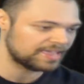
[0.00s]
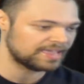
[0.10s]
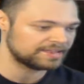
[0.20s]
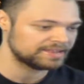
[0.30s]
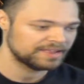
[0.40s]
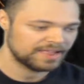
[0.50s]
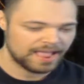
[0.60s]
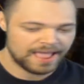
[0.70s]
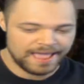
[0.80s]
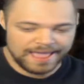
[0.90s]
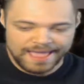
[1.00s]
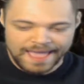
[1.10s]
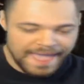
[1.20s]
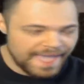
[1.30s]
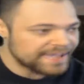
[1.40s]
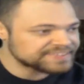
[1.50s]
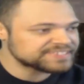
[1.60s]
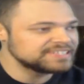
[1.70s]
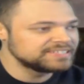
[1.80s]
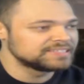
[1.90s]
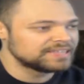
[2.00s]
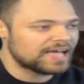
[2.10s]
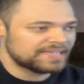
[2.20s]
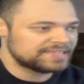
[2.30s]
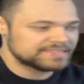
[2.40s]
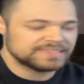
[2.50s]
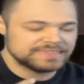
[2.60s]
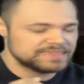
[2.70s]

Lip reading: and I actually like a